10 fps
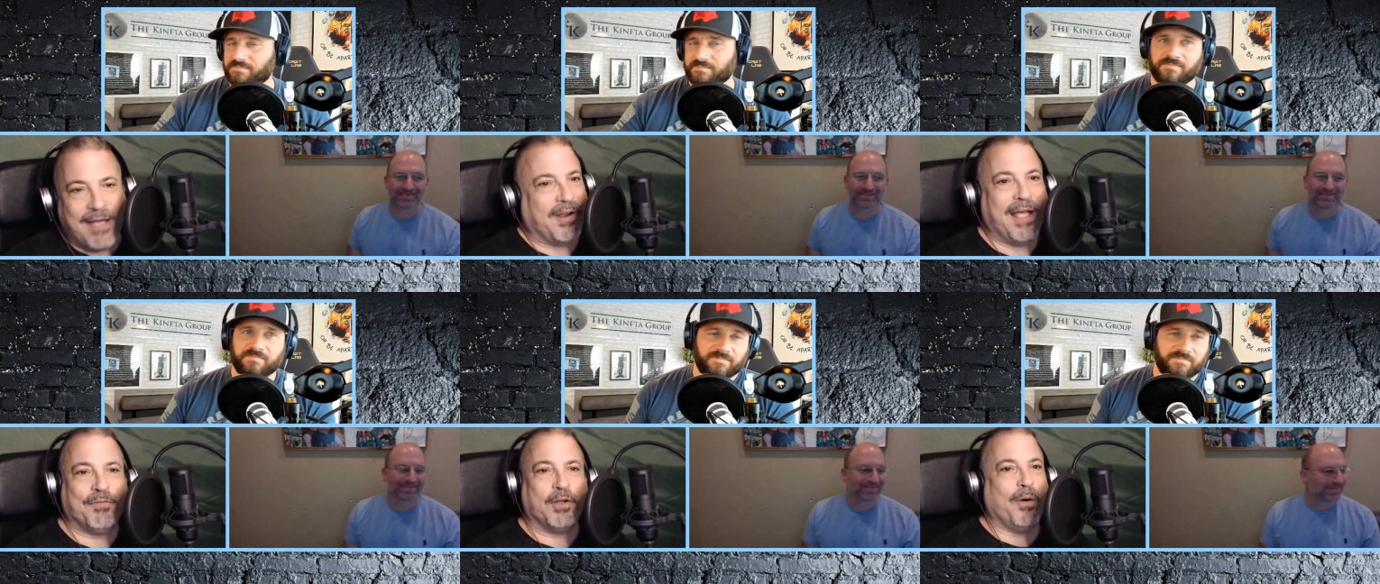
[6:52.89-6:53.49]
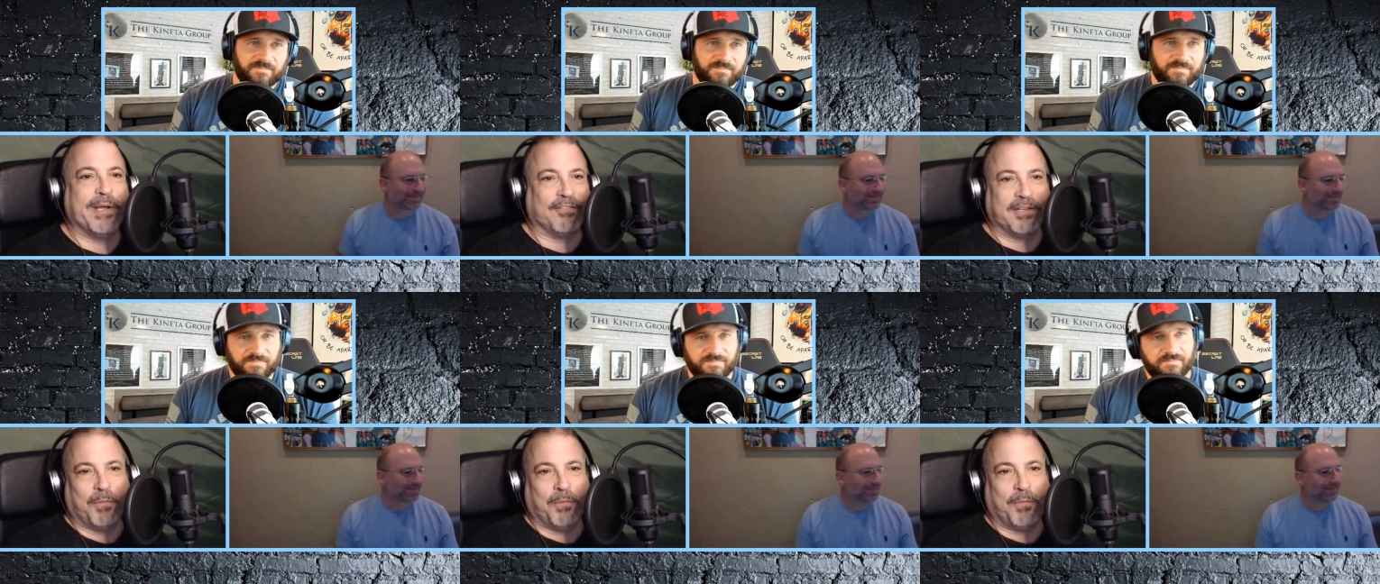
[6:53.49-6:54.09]
Speaker 1: go against like the
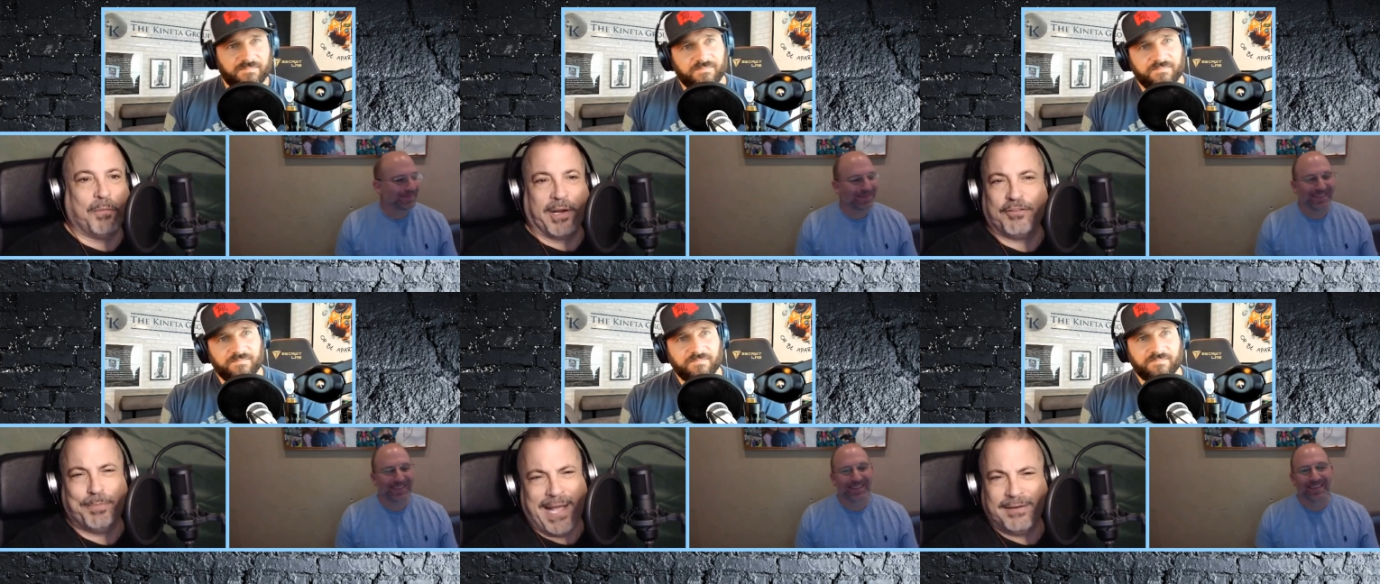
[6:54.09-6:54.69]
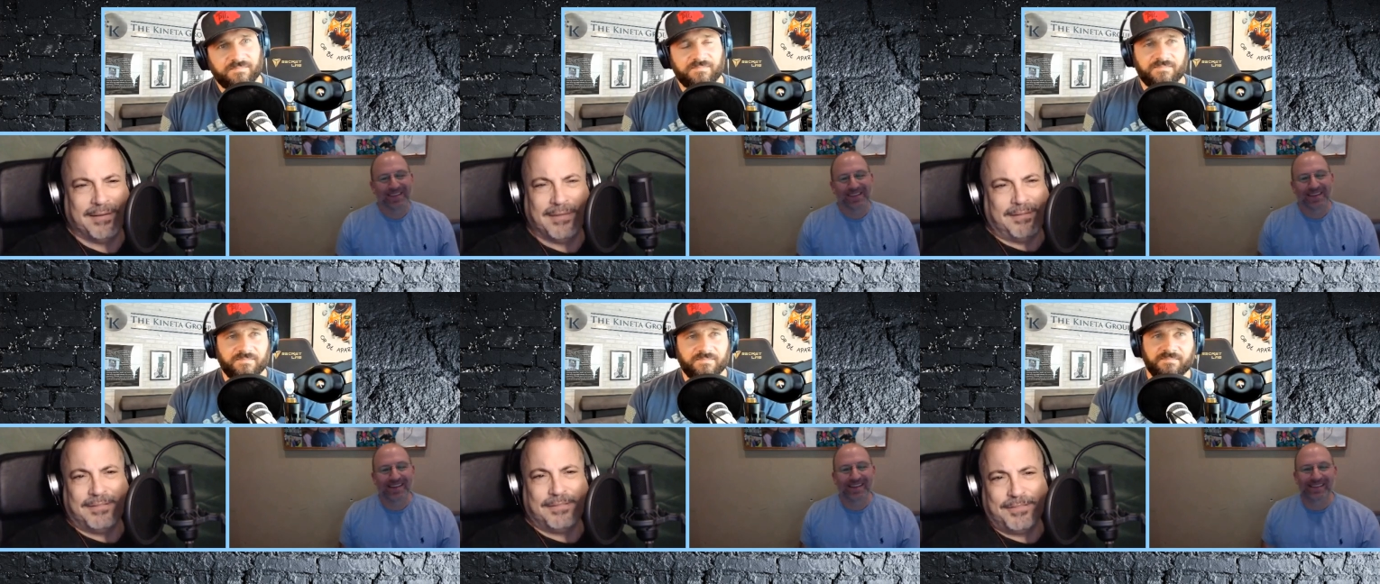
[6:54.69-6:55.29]
market. It's bad.
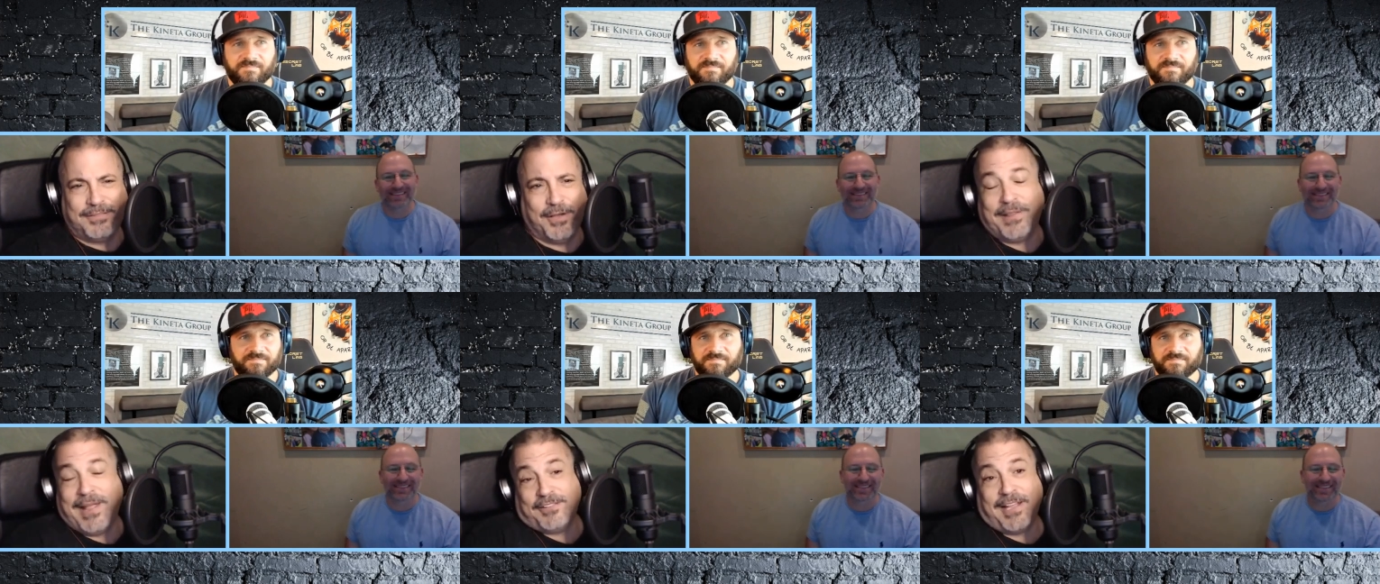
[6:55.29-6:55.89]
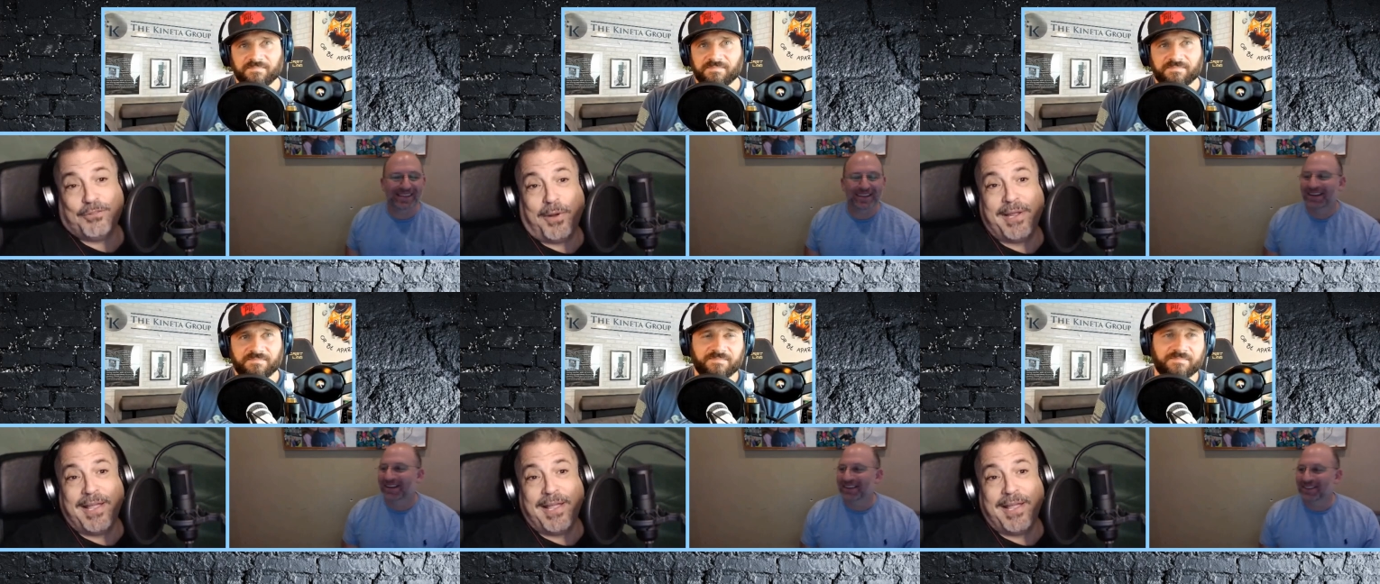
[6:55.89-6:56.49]
So that's that's where I
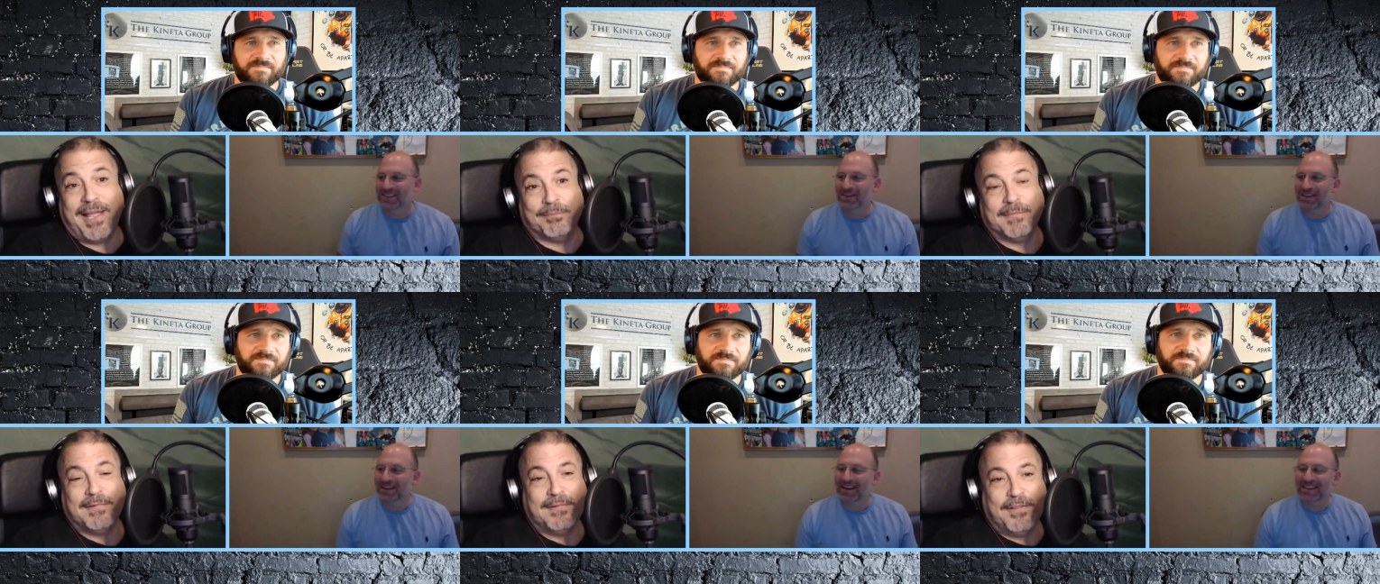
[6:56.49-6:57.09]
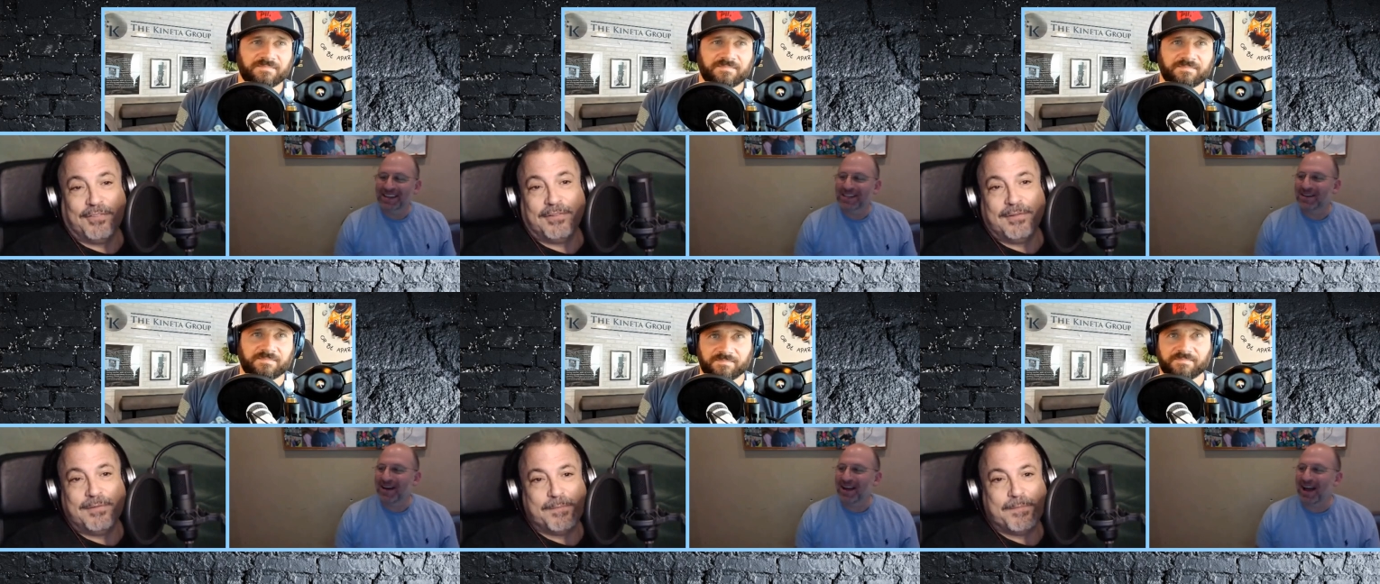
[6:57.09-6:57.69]
am. So can I tell
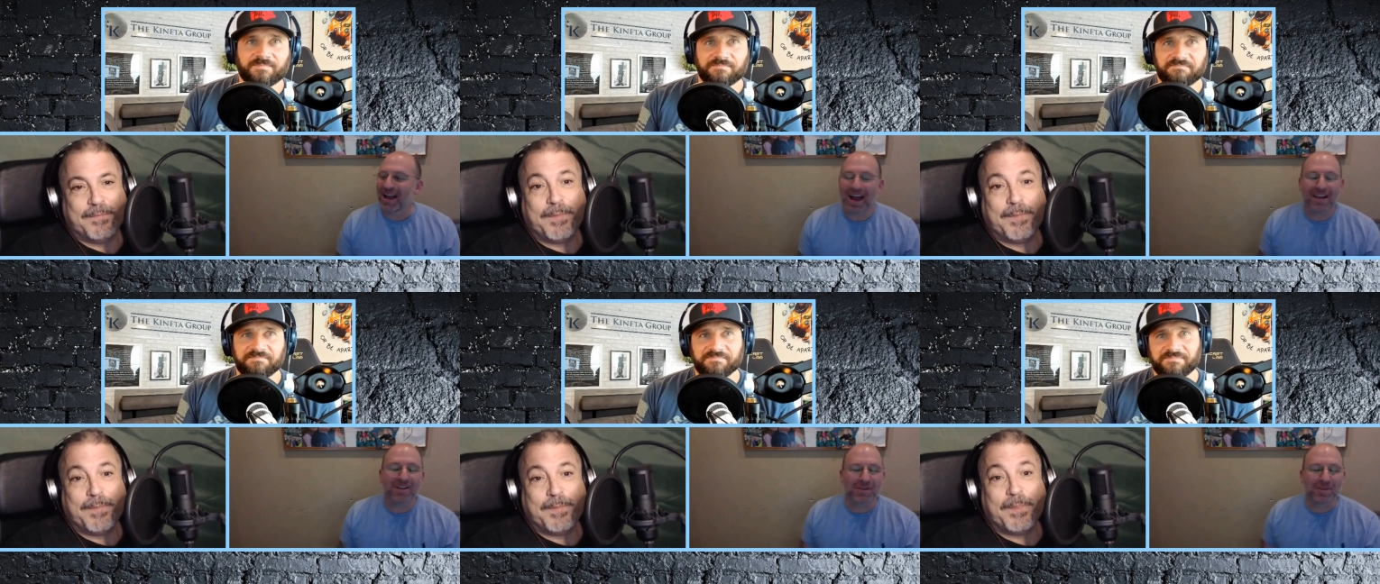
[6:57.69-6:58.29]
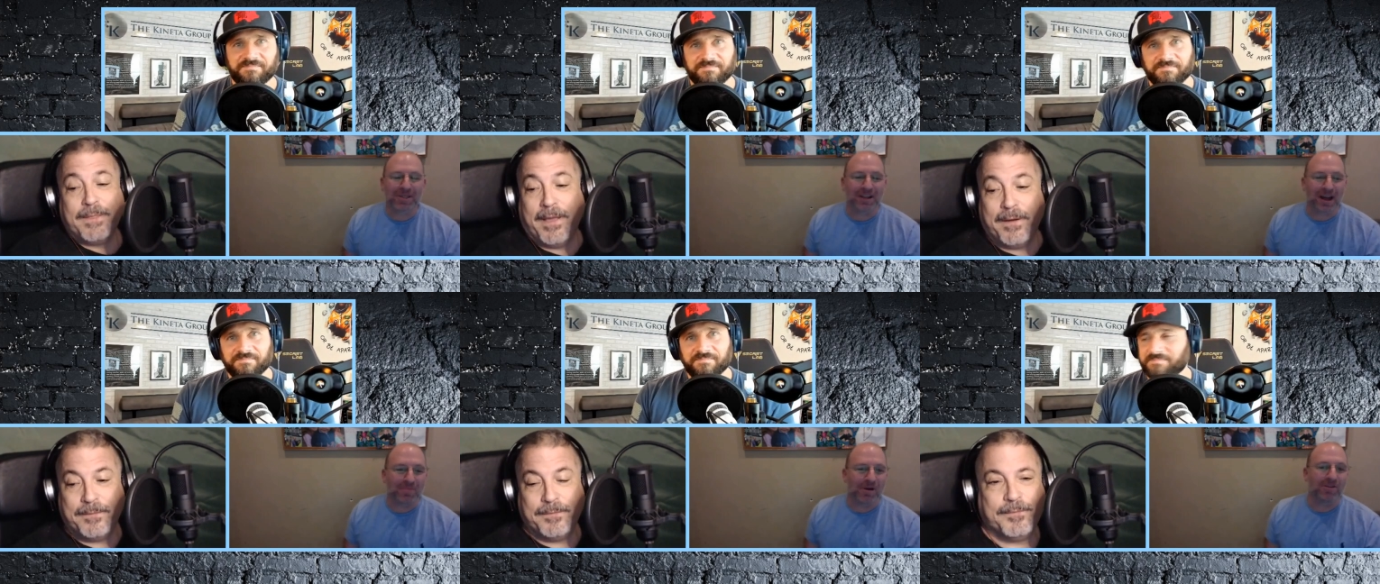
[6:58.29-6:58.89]
you? So
Speaker 2: I I, I used to be a
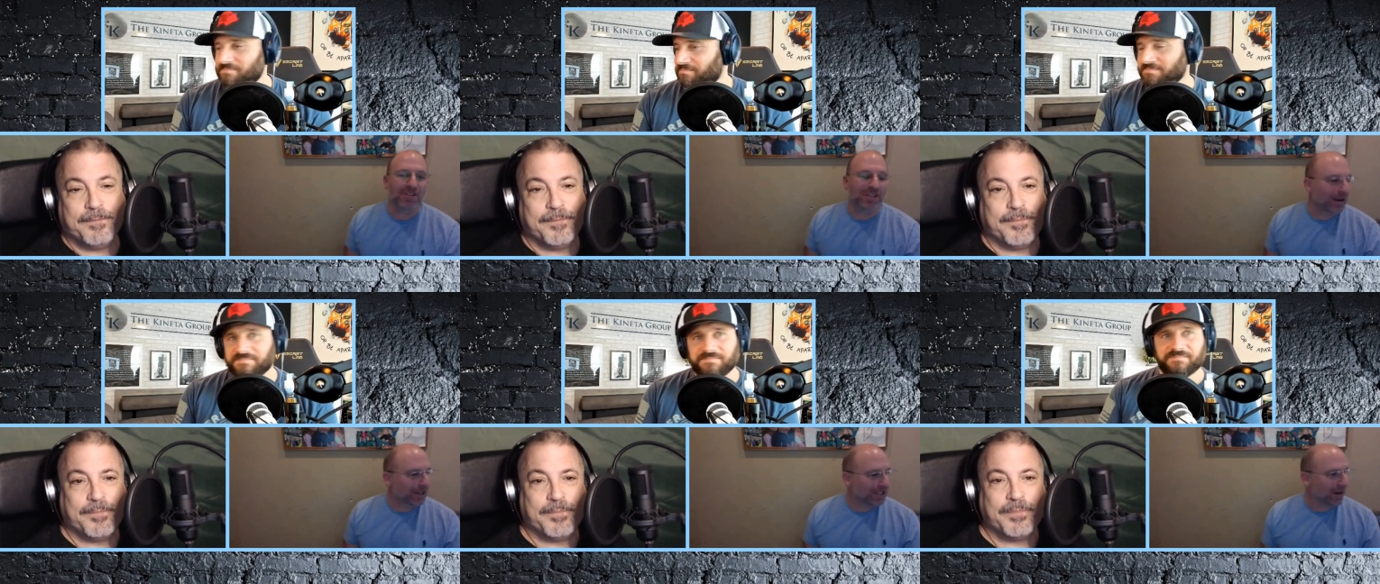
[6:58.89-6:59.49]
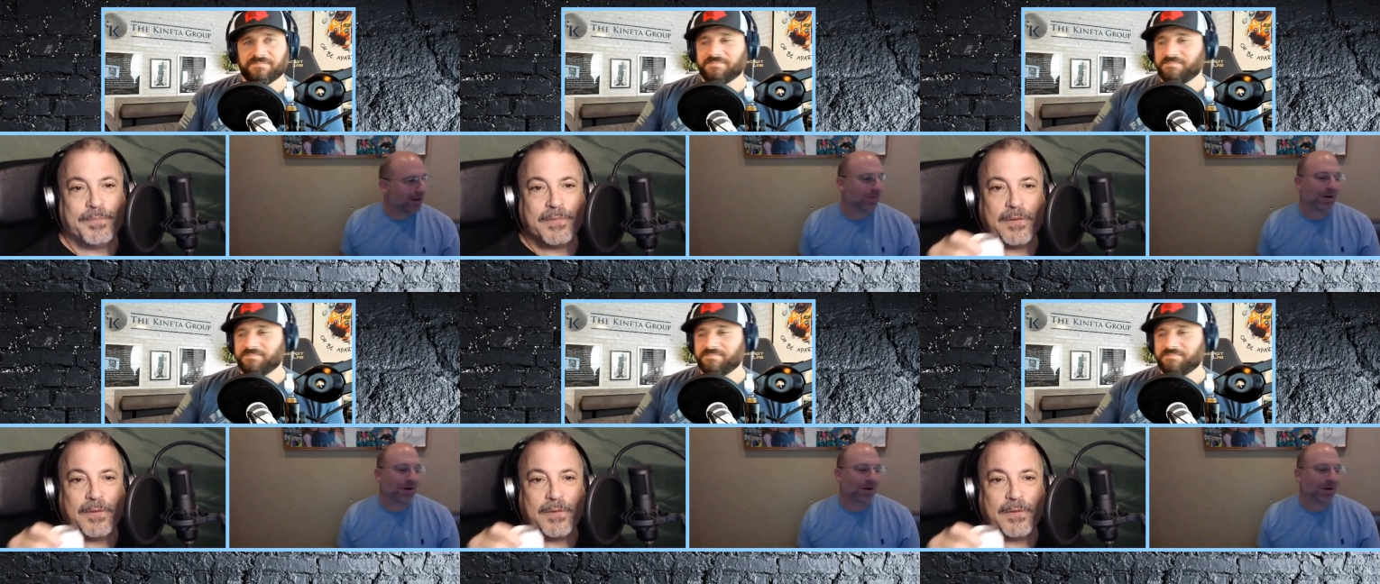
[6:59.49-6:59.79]
broker. I was the youngest